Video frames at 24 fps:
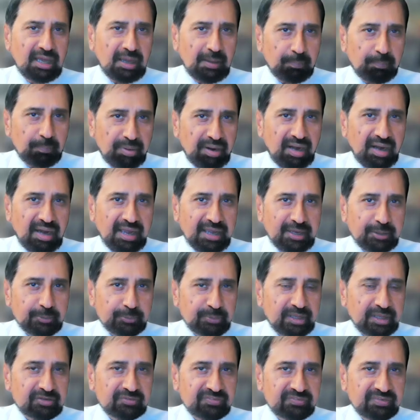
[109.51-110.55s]
Buy,
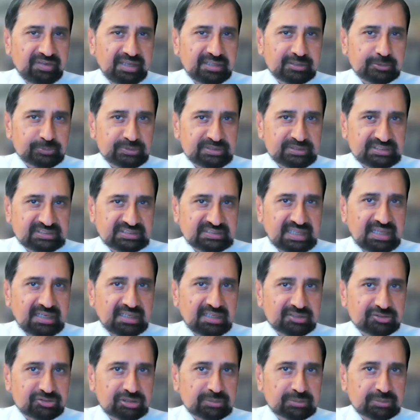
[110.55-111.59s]
renovate, resell,
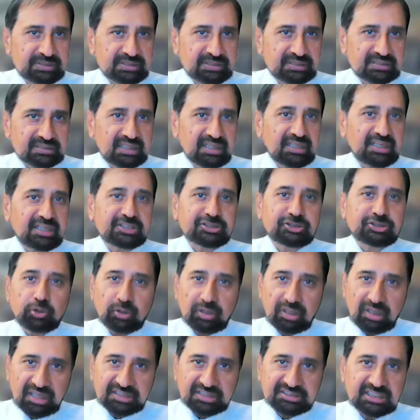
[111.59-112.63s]
and repeat is your
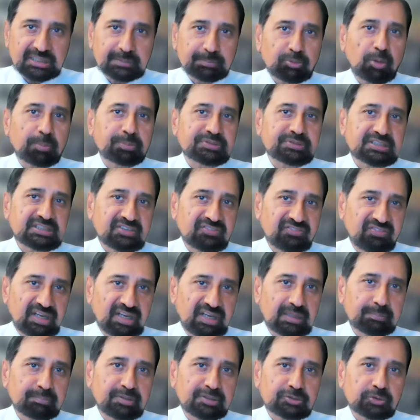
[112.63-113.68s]
classic property
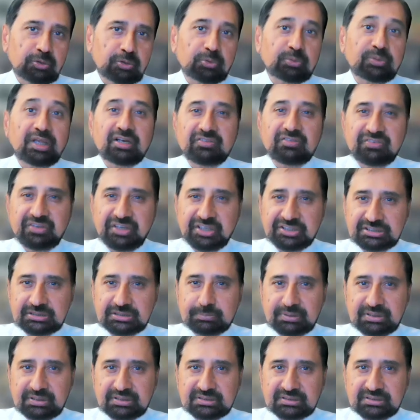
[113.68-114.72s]
development or renovation
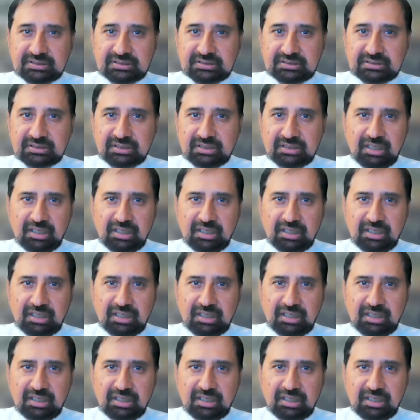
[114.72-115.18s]
business.